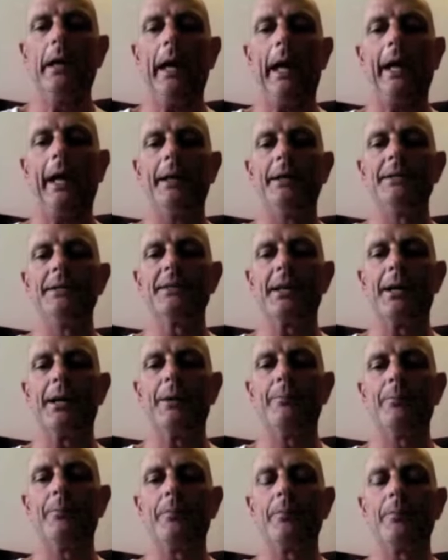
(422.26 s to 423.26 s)
And
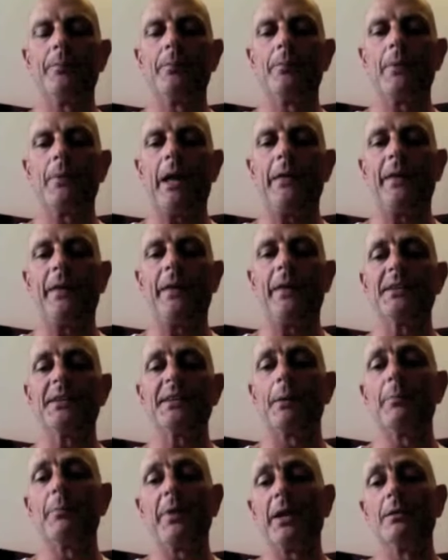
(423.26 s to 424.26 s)
um, and there's
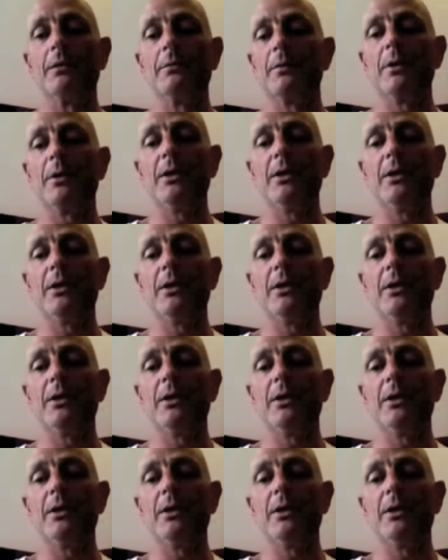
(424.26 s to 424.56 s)
something,